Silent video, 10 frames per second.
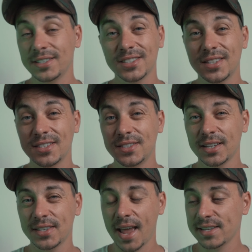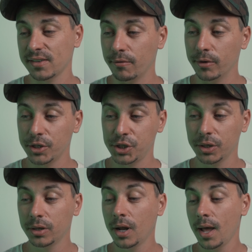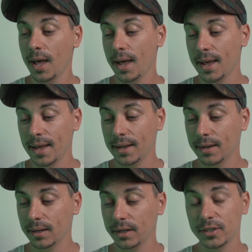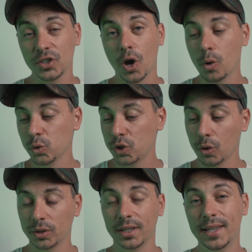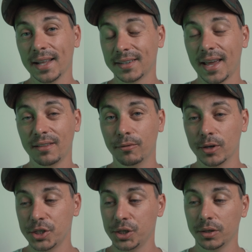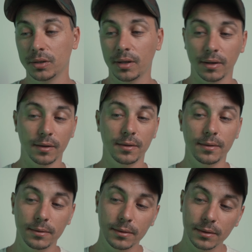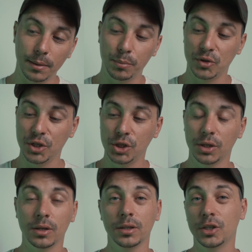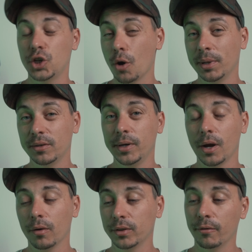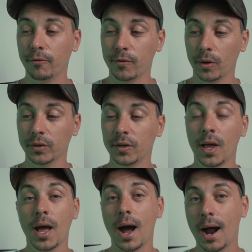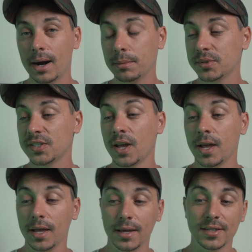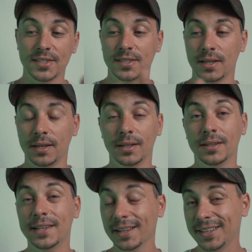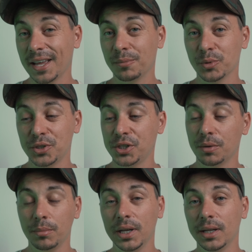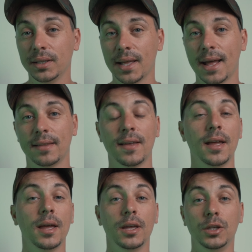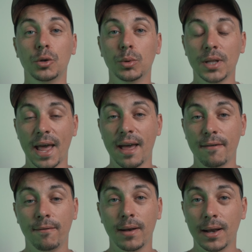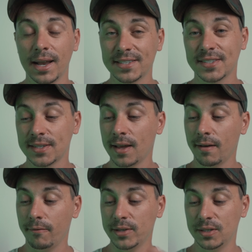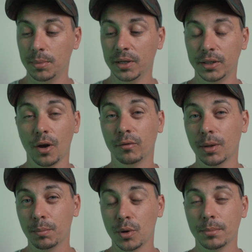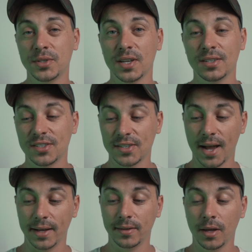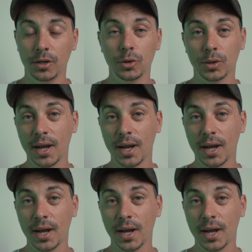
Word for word: This is the six S version, and it's also the dead cat version. The, the position, the geometry of the front arms is in dead cat position, meaning that you will have less visibility of the props inside your